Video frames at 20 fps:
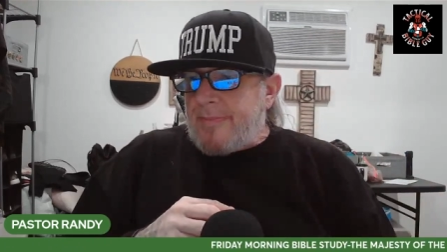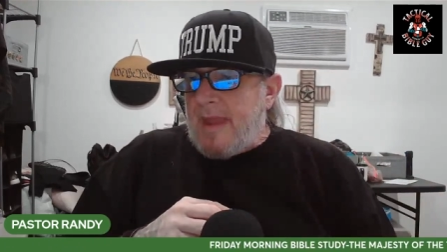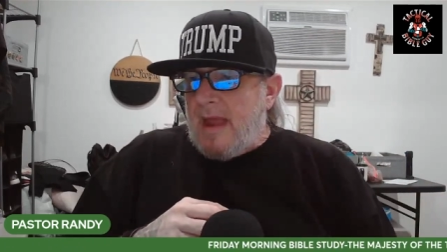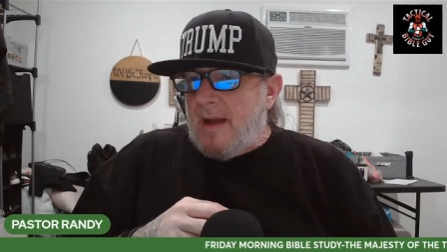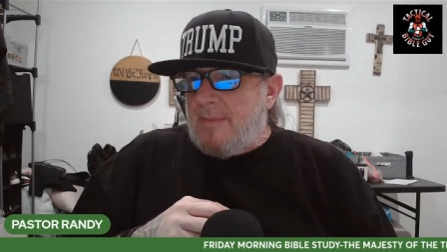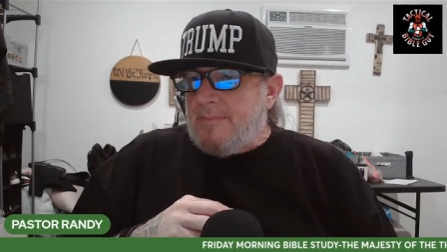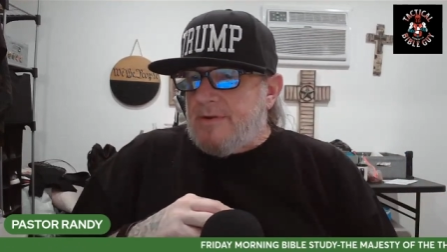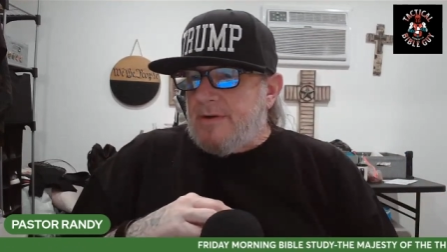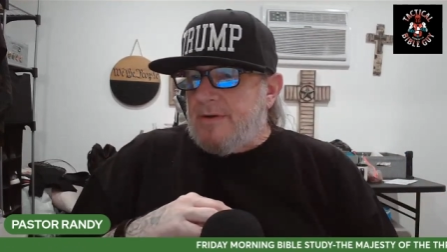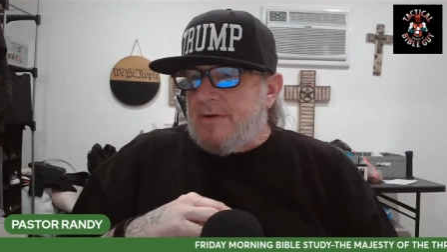
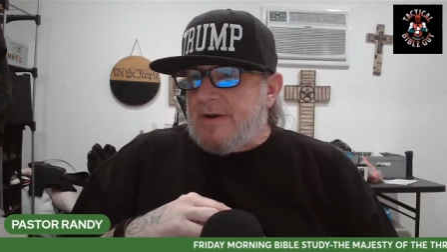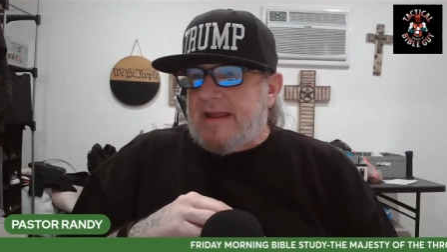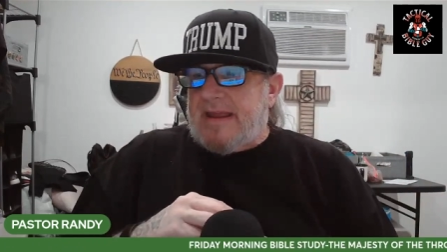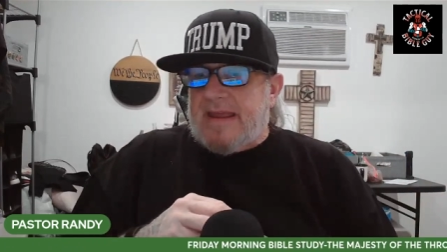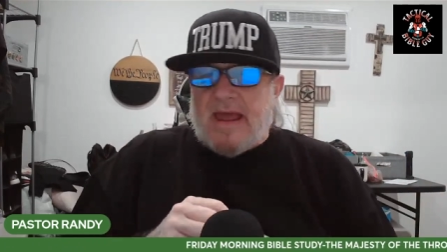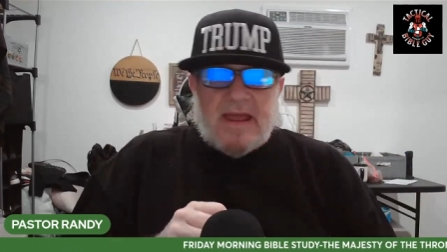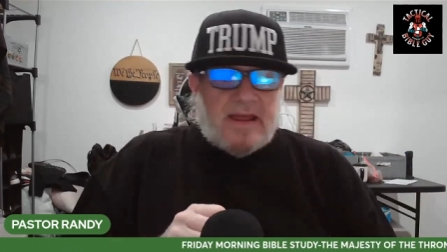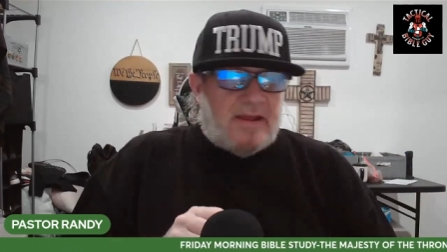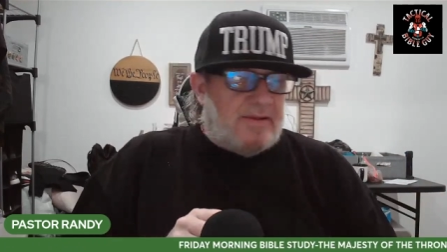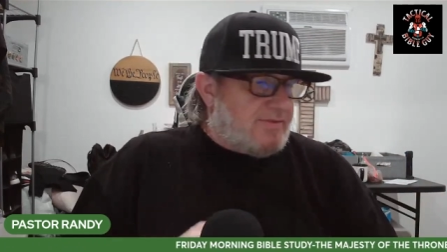I'm doing a
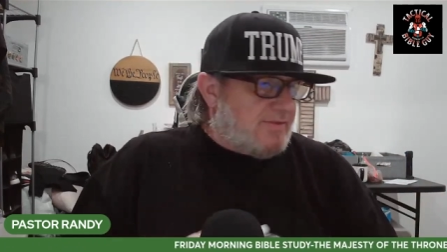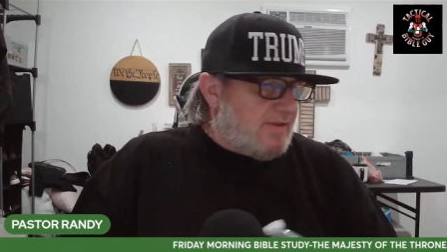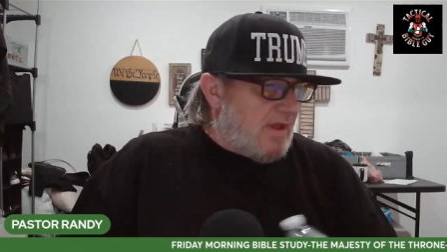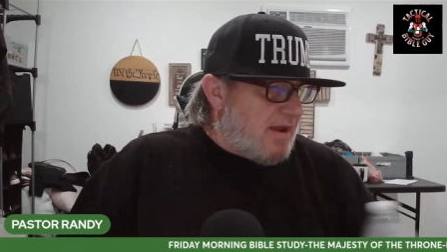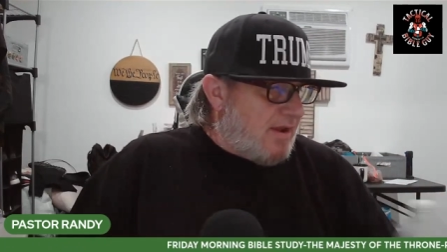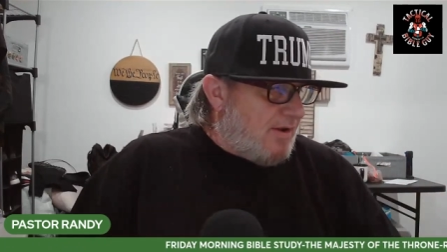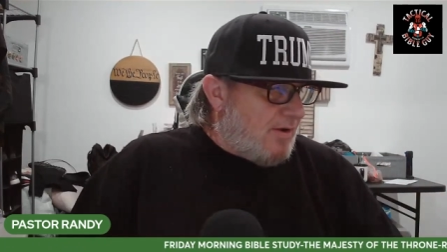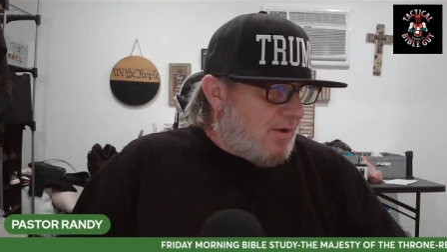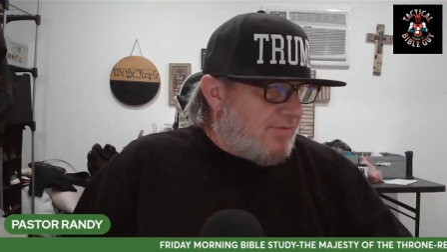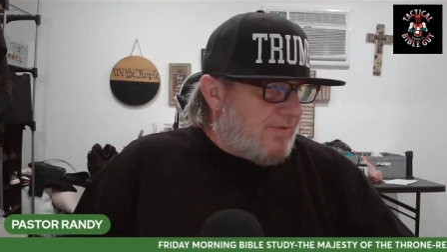gang of
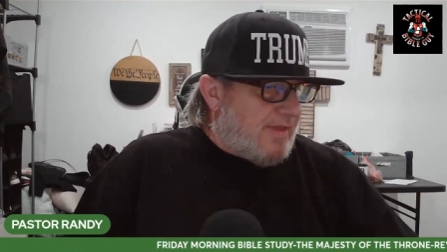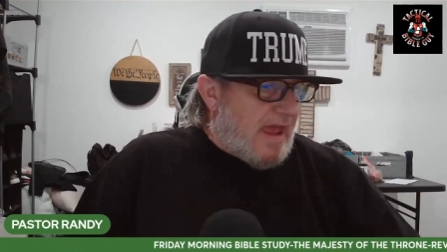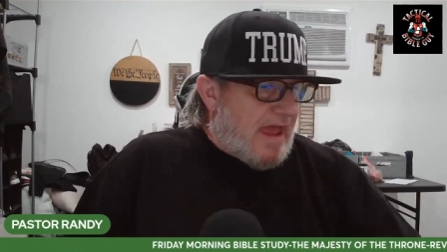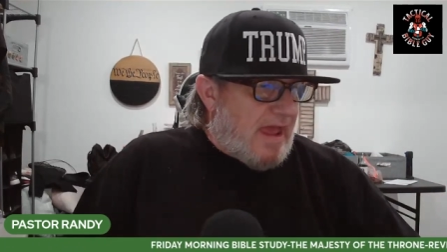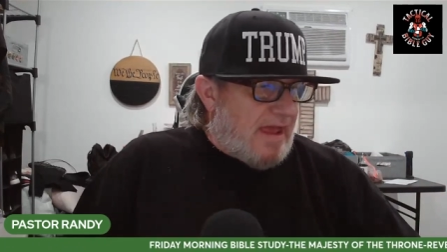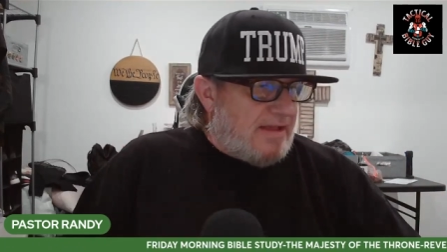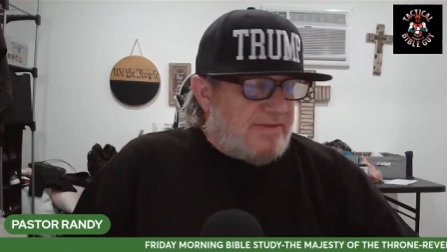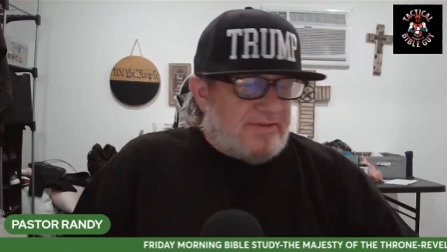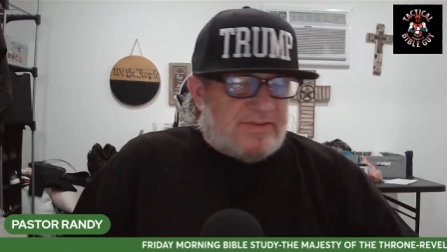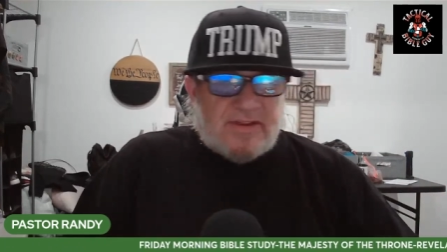study all
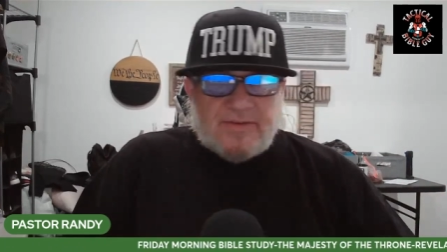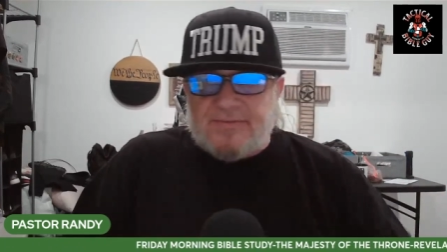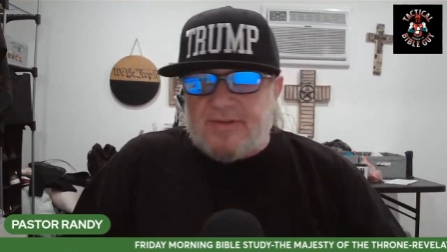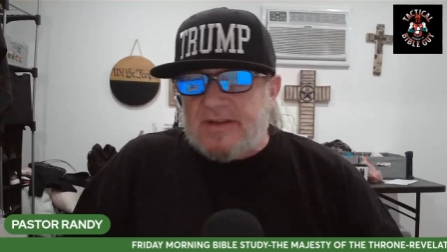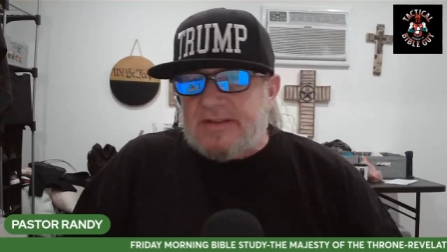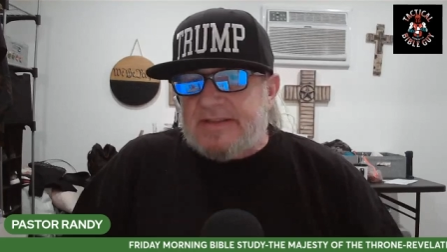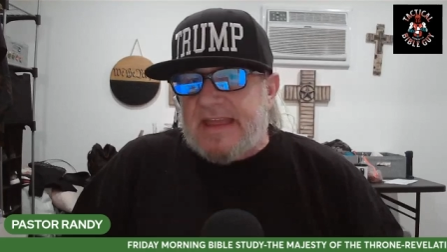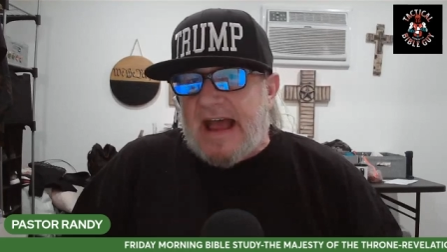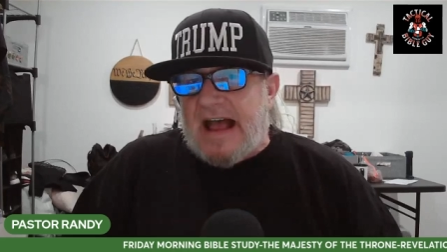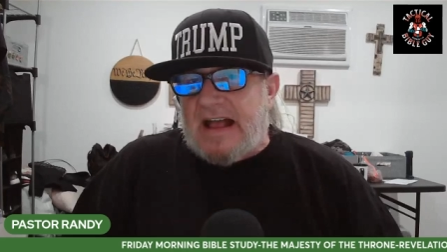day and stuff
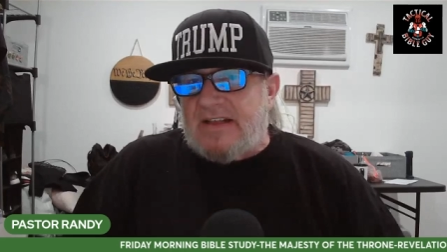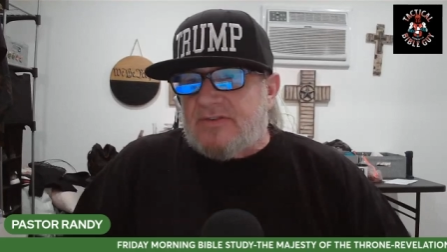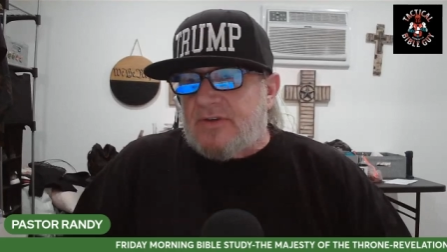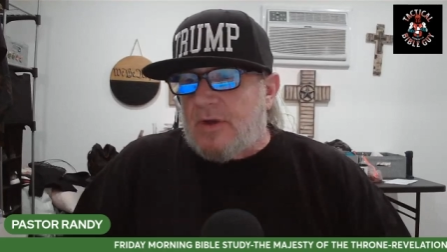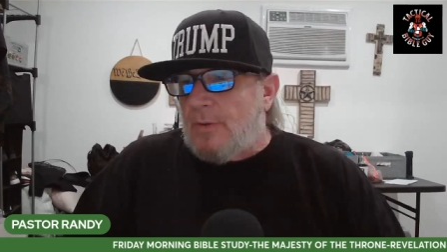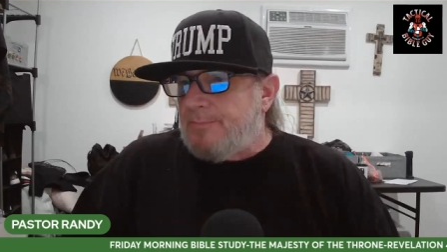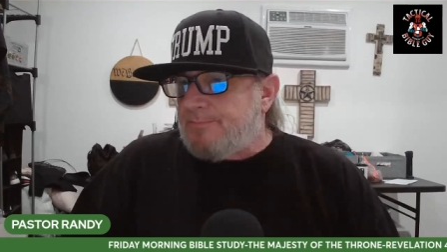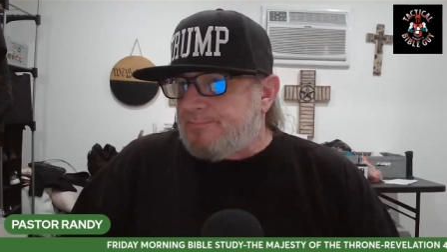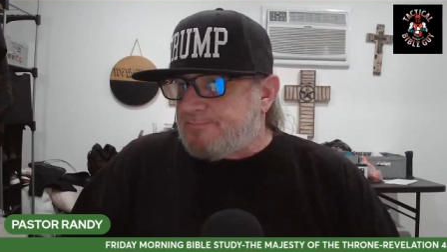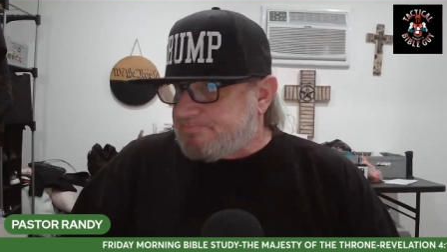like that.
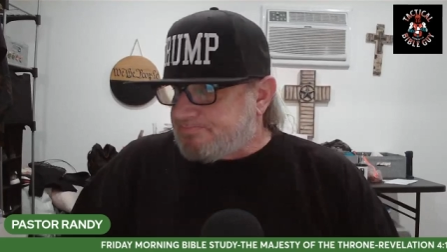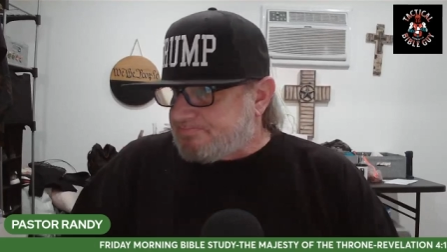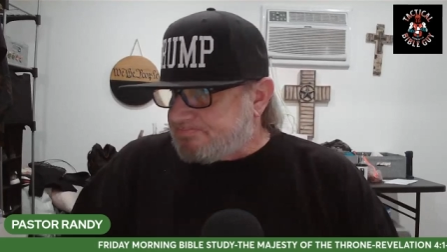So,